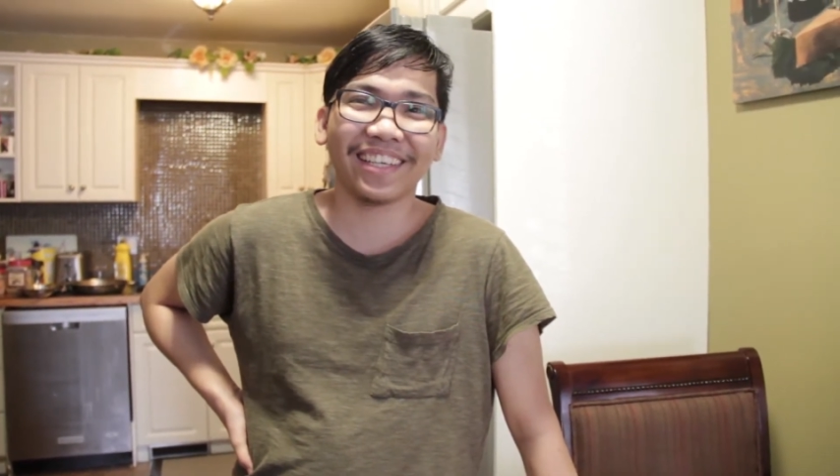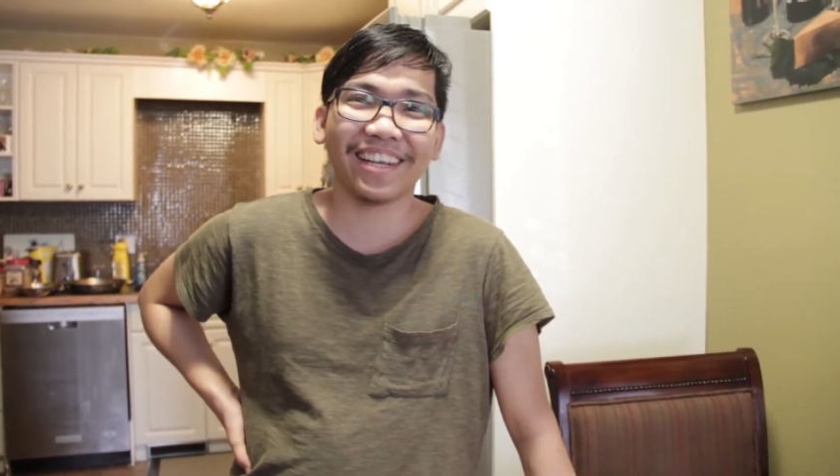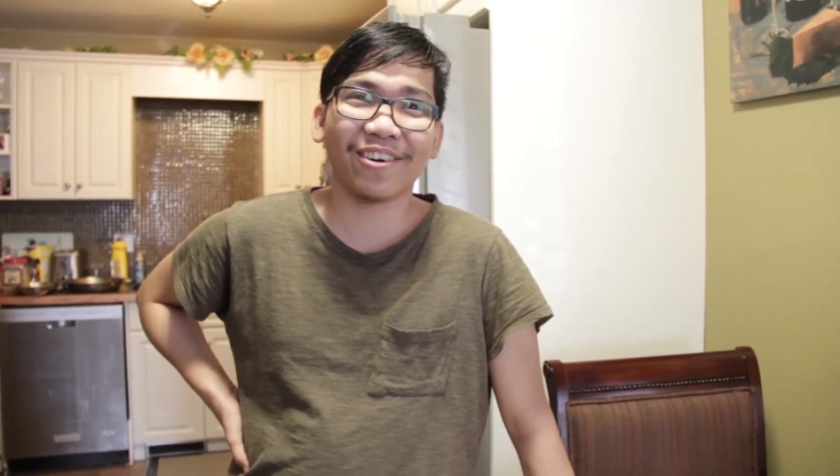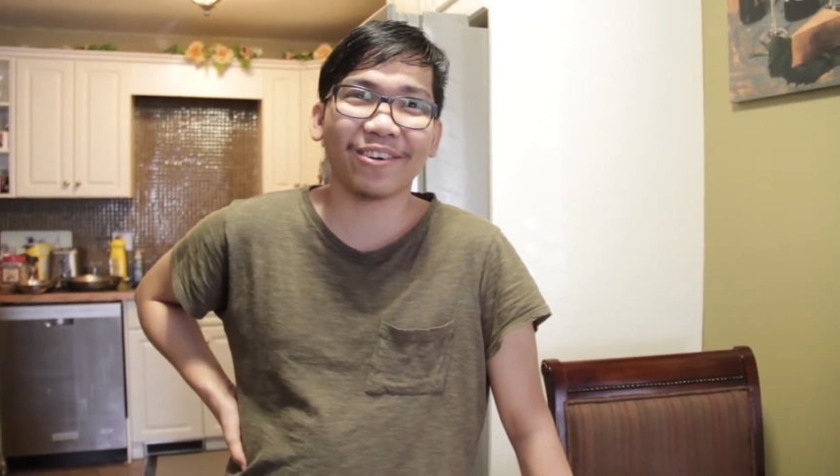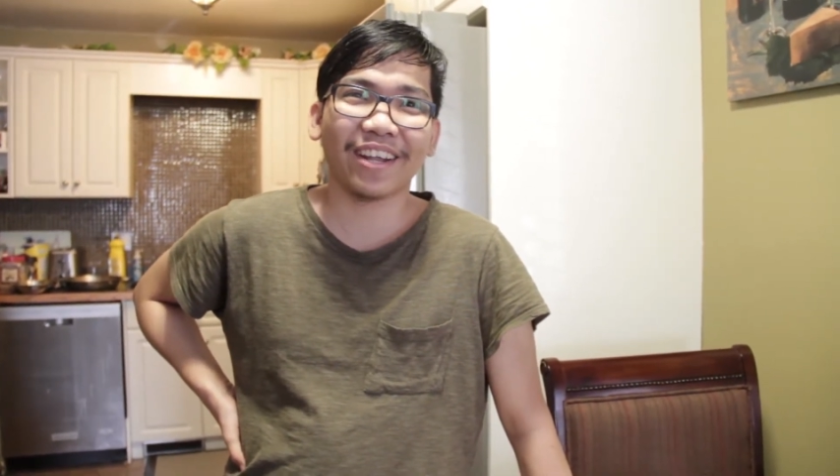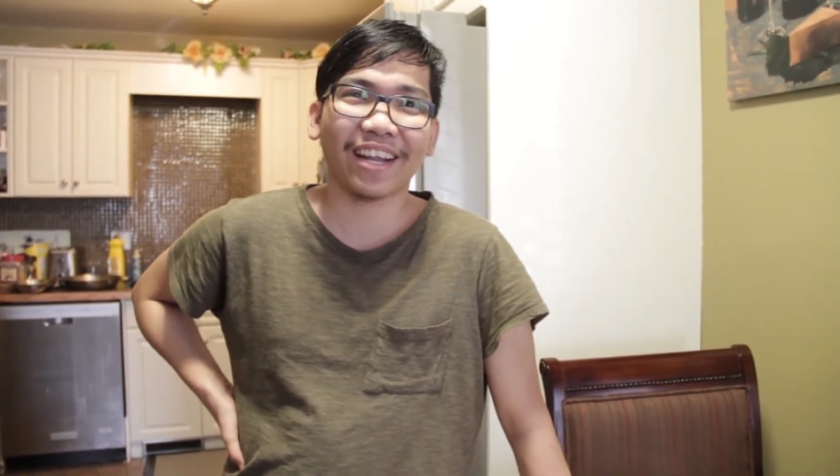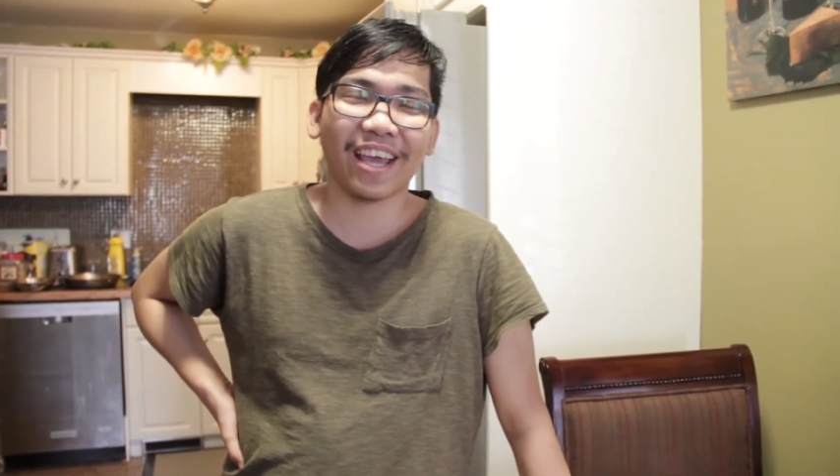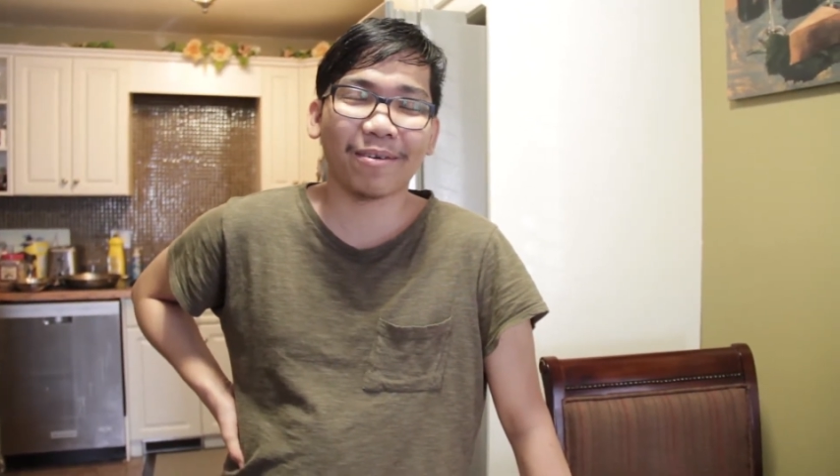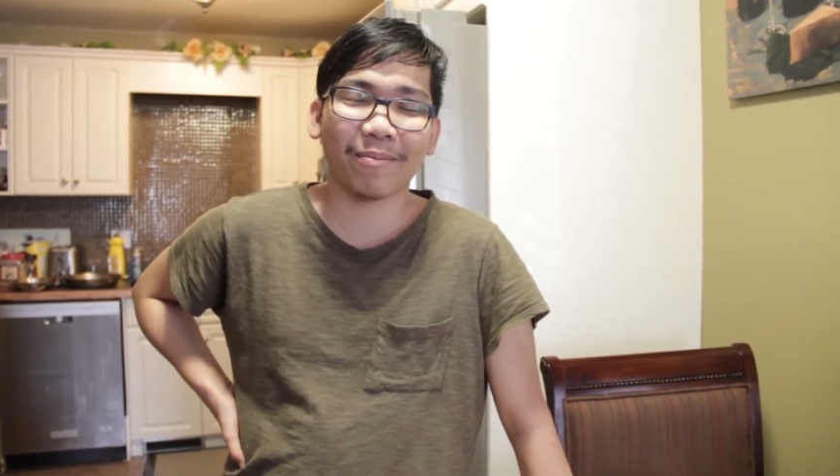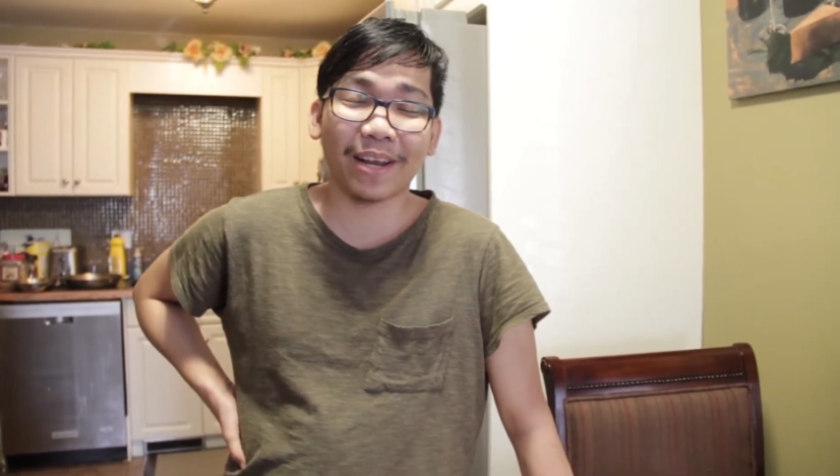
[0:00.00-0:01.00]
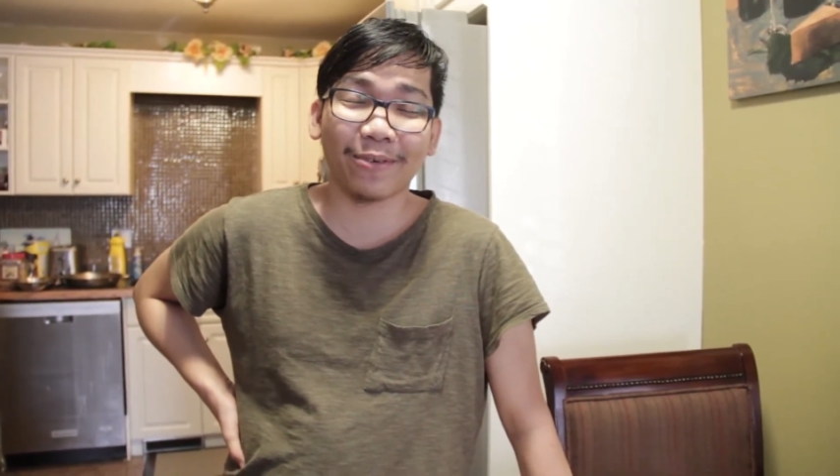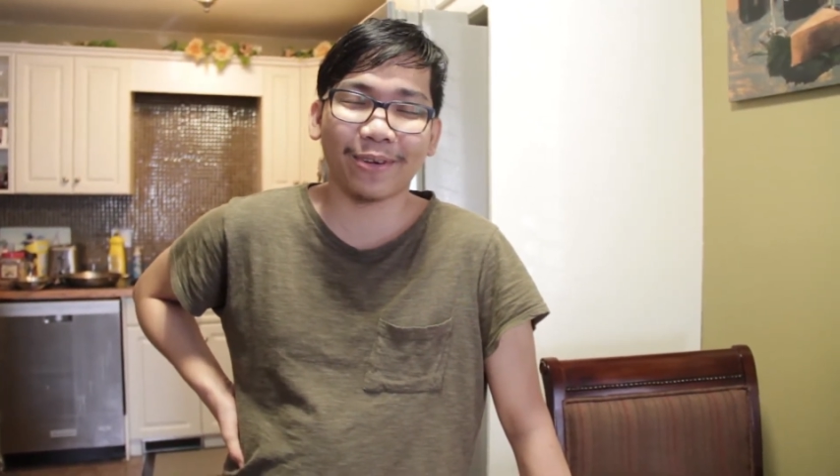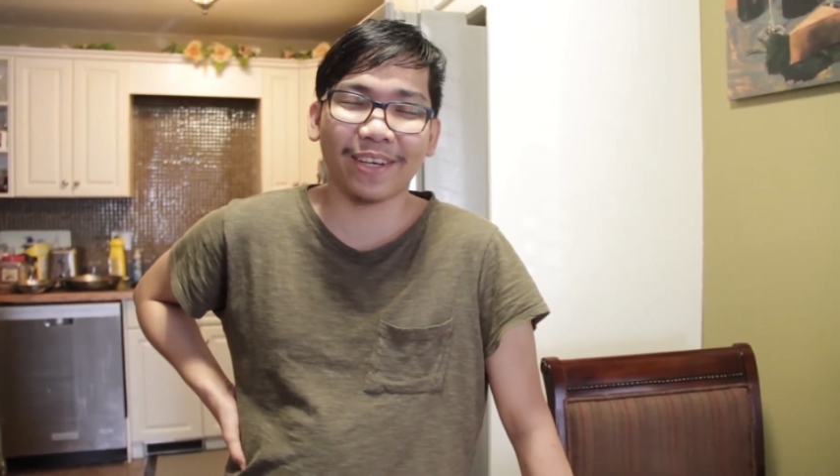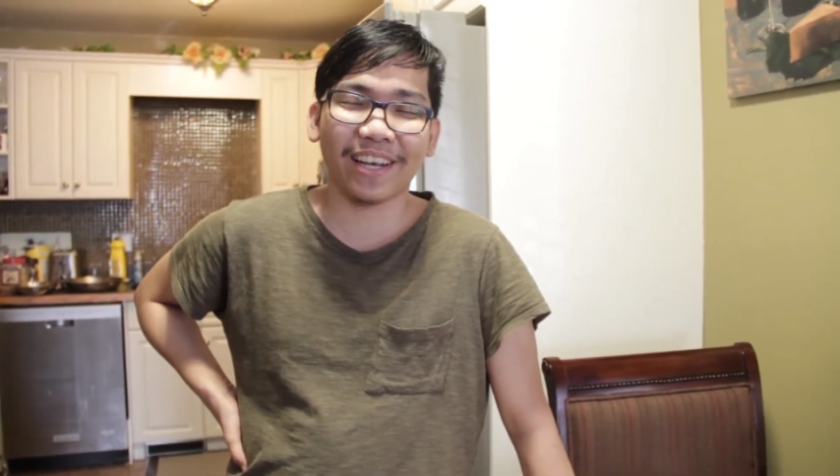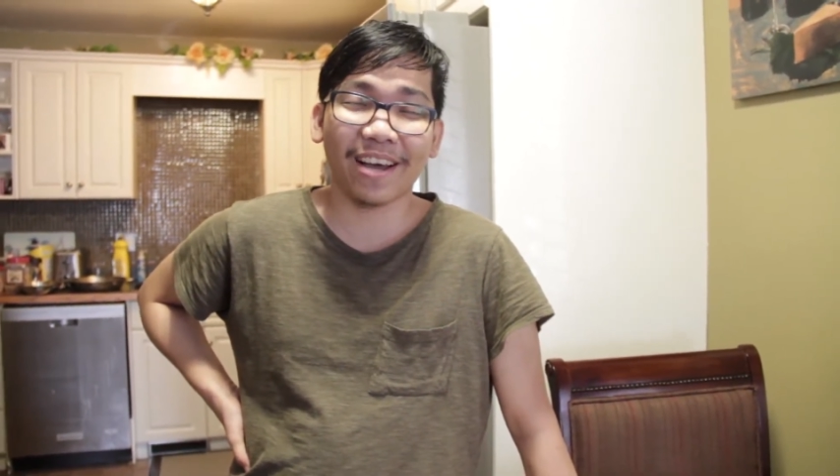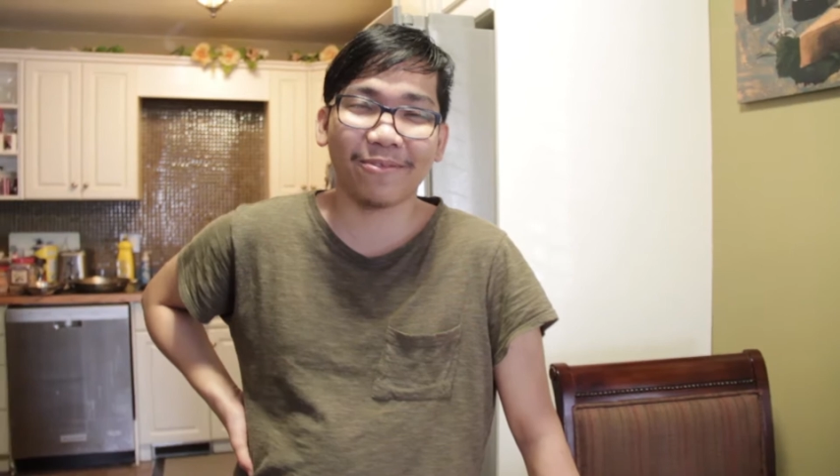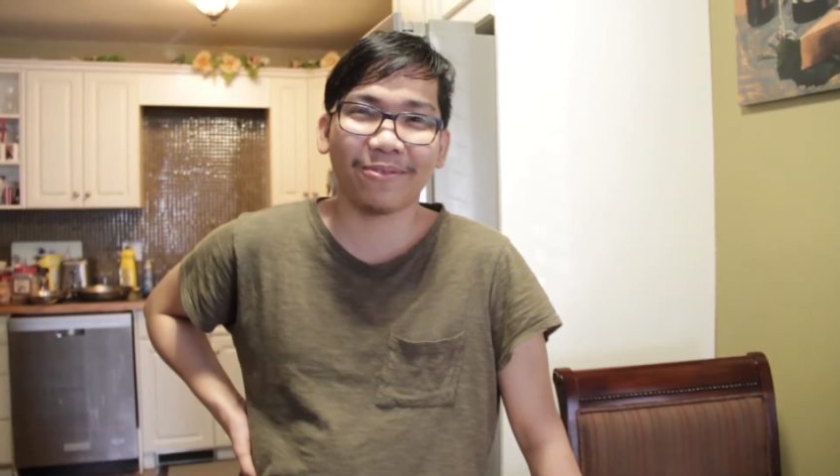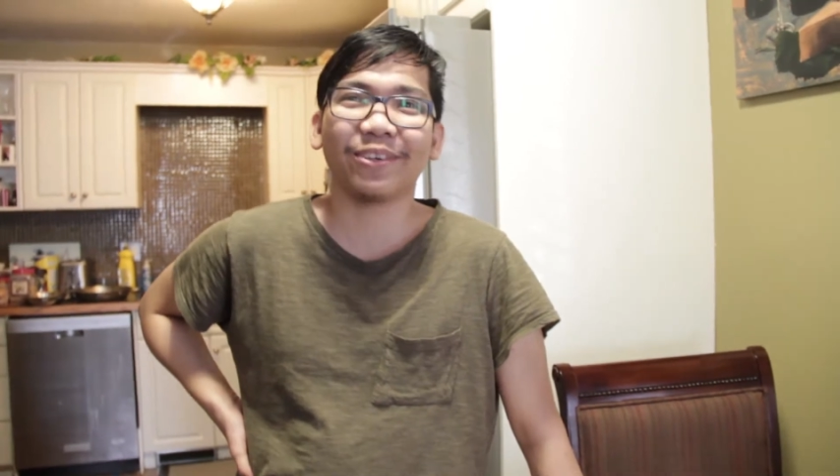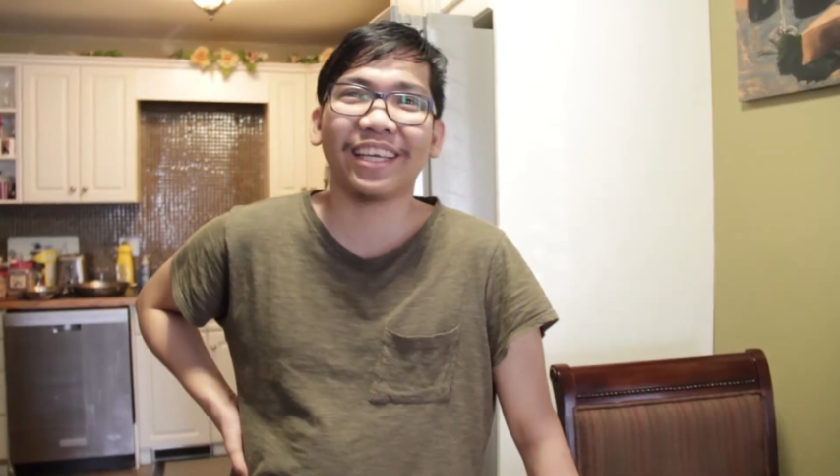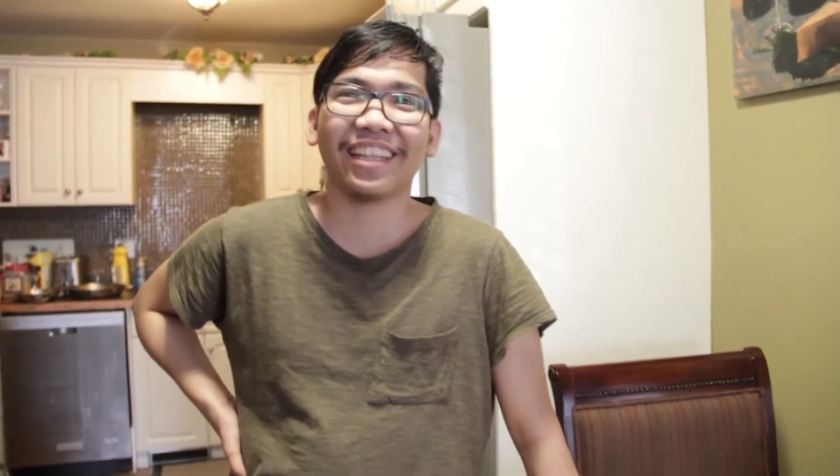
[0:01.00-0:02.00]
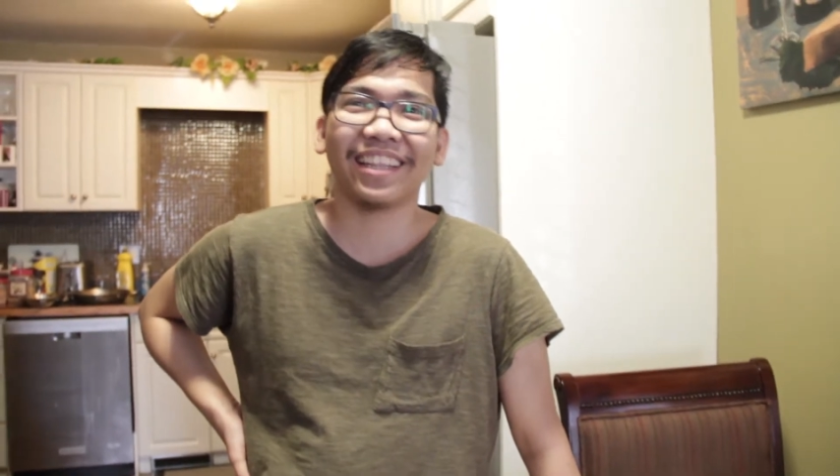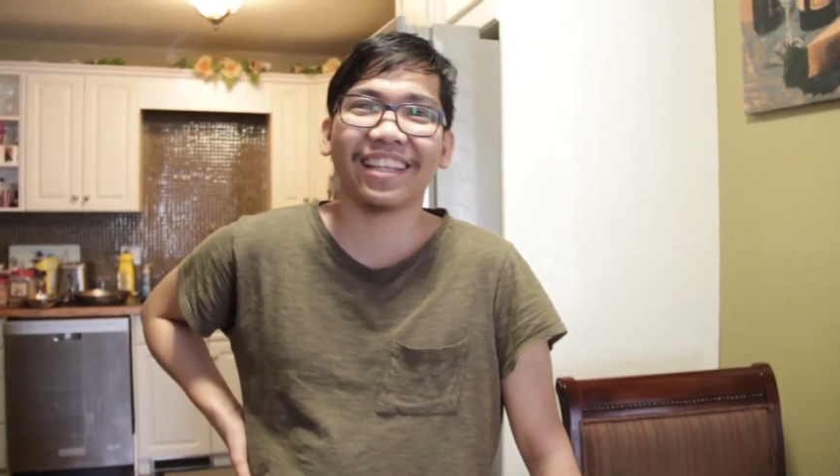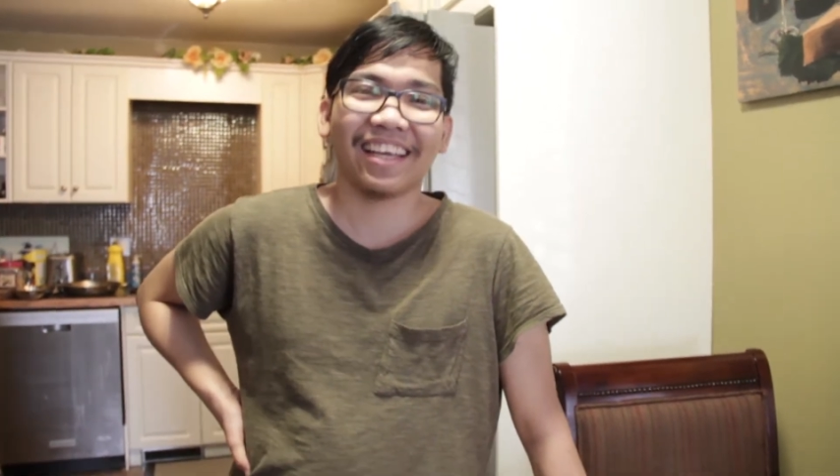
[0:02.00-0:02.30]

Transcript: you know, that everybody would love to eat.